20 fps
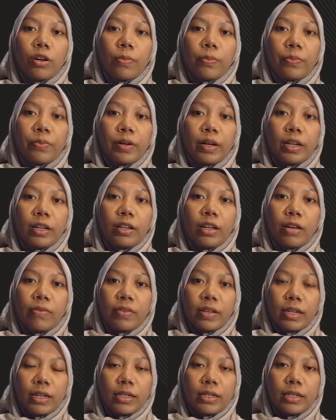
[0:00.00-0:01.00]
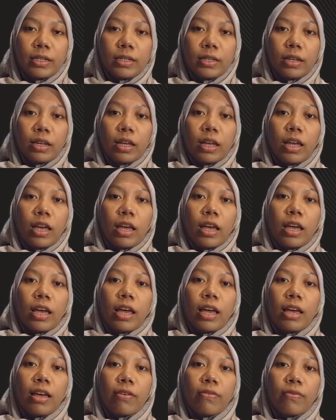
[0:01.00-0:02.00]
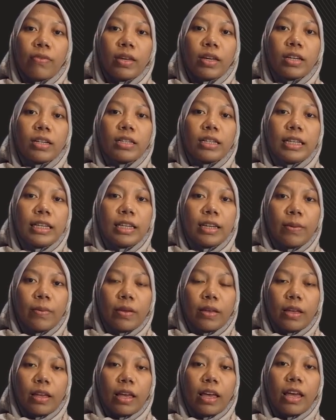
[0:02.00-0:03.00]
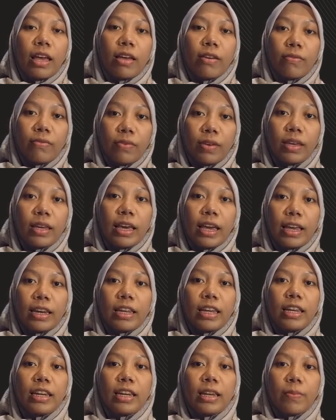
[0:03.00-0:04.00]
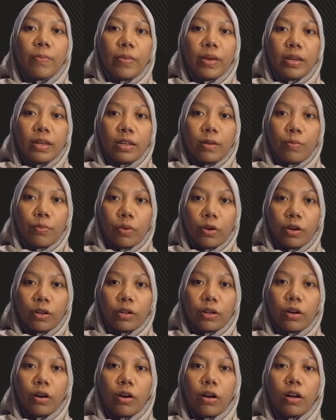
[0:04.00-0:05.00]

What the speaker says: corporate governance. Having an independent board